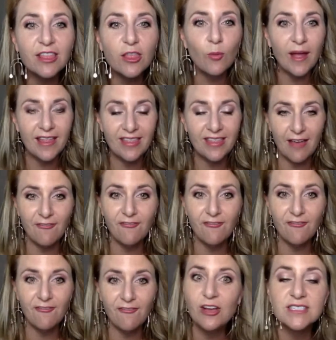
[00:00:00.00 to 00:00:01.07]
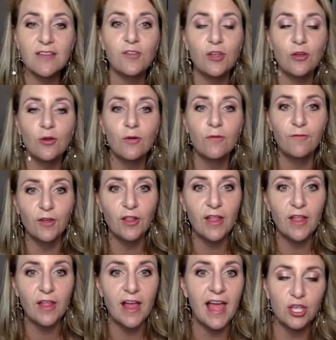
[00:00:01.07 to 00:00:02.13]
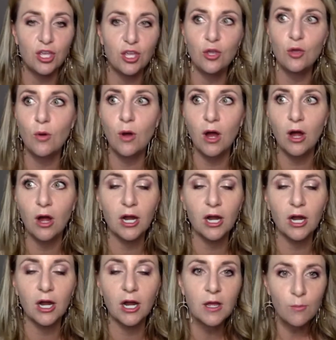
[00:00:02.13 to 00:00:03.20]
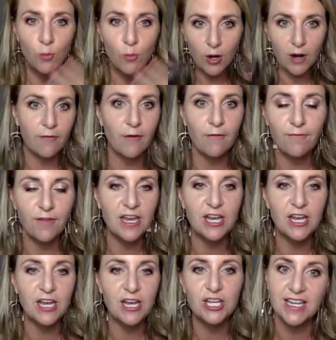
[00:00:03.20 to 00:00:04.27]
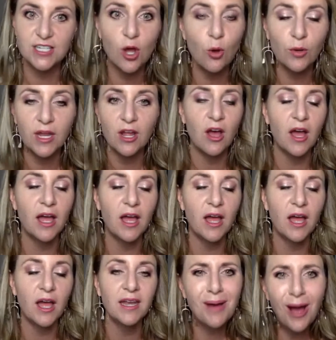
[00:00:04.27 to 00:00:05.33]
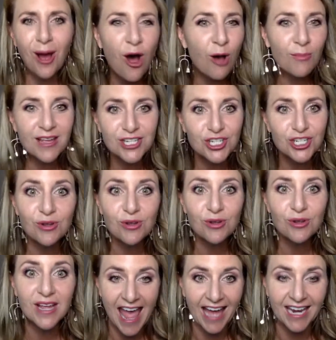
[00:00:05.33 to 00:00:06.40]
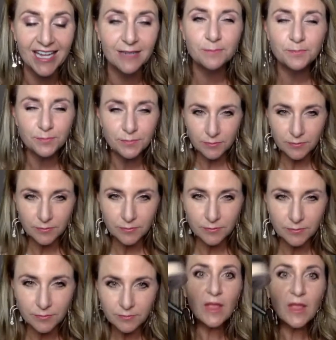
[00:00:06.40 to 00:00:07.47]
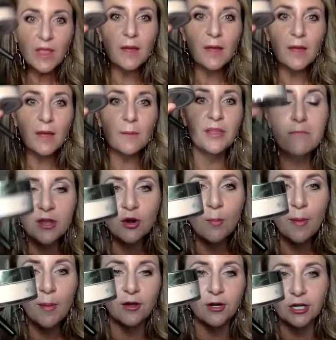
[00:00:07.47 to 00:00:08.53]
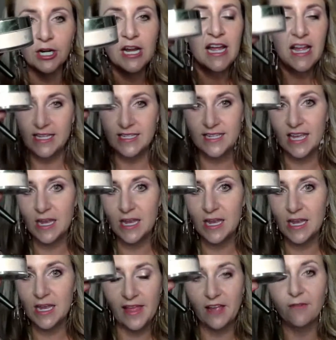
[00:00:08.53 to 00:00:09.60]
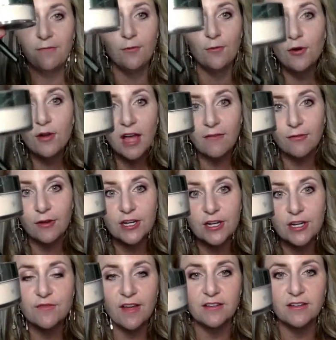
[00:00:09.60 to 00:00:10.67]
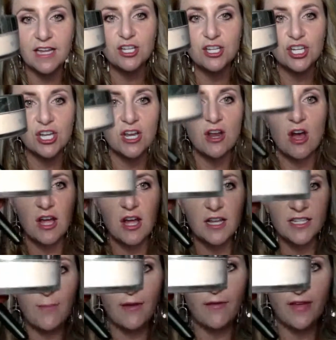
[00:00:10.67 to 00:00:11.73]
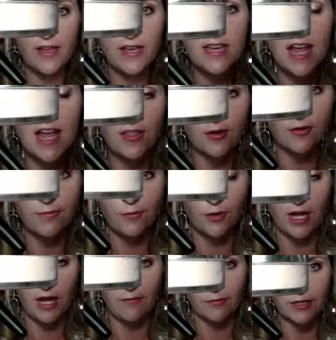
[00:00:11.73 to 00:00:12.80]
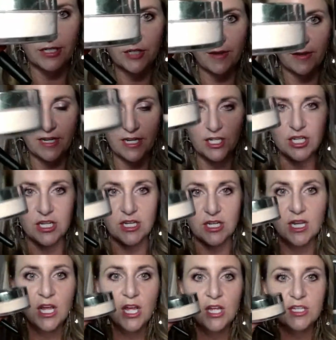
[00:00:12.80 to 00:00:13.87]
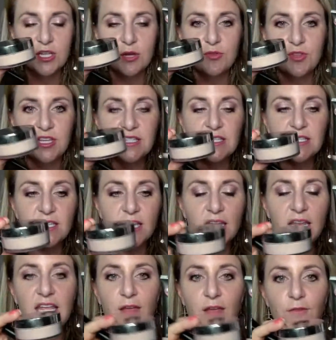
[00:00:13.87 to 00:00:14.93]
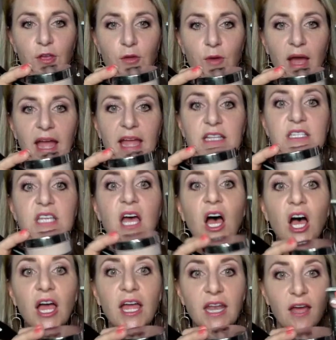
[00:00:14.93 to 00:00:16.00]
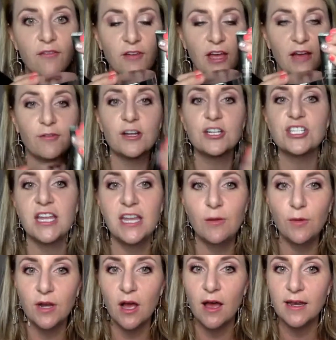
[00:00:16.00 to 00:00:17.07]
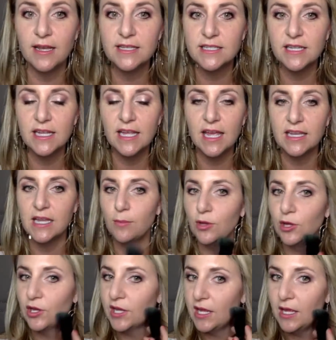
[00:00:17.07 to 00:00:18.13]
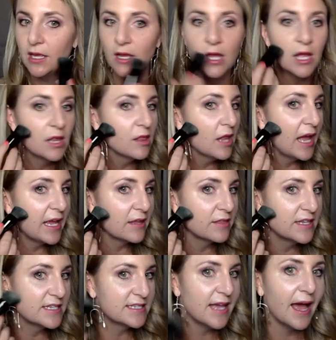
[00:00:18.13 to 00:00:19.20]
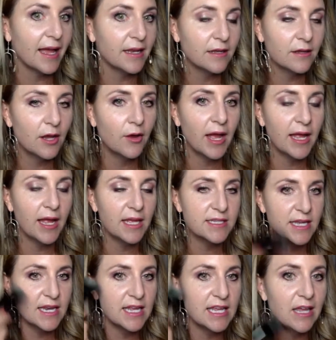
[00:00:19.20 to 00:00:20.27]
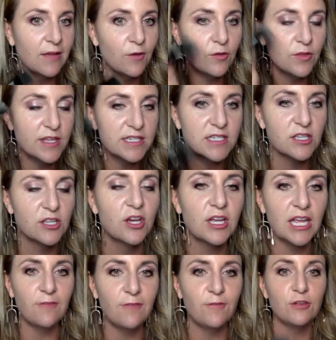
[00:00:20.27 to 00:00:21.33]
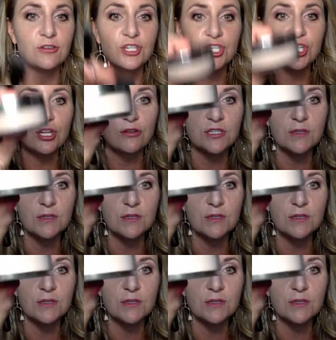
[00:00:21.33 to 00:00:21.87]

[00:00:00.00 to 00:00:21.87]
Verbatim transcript: the way that feels, if you feel like you are more of a finish and it's holding on, by all means, you can add it. But the mineral powder is going to be like a full coverage foundation on top of another full coverage foundation. So this is going to give you a ton of coverage and it would honestly end up looking like this side. Okay, it's going to give you this look if you choose